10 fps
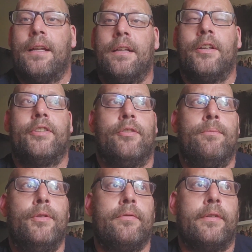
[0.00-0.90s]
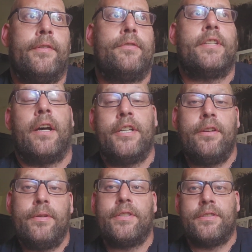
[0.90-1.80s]
and I like doing movie reviews. I
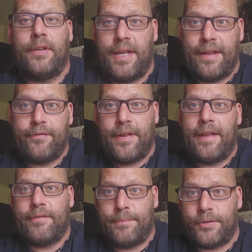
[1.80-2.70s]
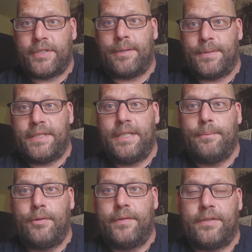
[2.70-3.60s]
know it's not for everybody's cup of tea,
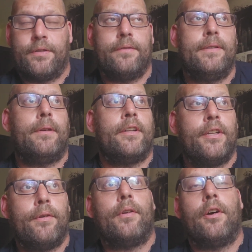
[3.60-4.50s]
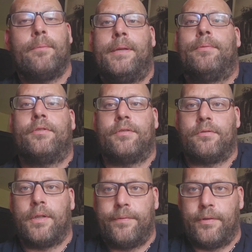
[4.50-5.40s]
the movie side of it, and I know a lot of people
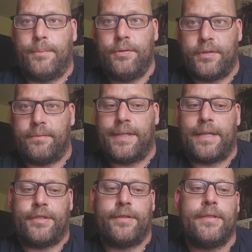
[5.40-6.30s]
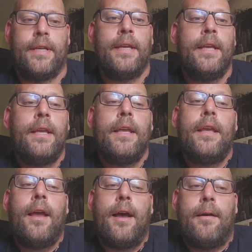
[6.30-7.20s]
subscribe for the music reactions,
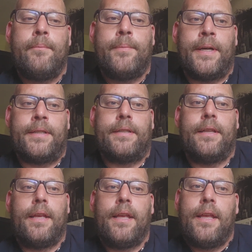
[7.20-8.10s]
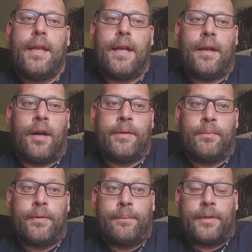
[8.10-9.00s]
but
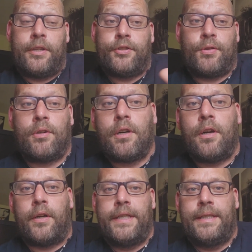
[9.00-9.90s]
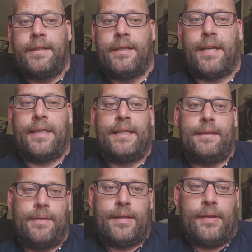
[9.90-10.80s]
I'm going to try and
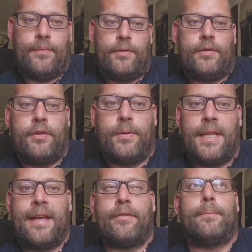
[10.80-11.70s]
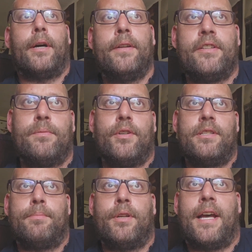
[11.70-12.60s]
do a level, but I just
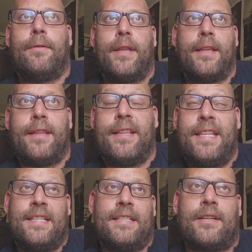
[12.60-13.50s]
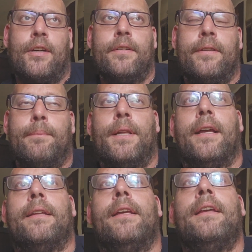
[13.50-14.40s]
wanted to put it out there. This is kind of the
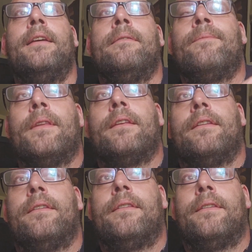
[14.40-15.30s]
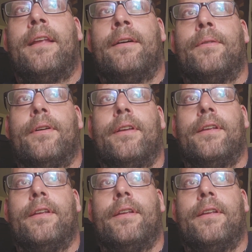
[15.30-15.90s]
plan. Now,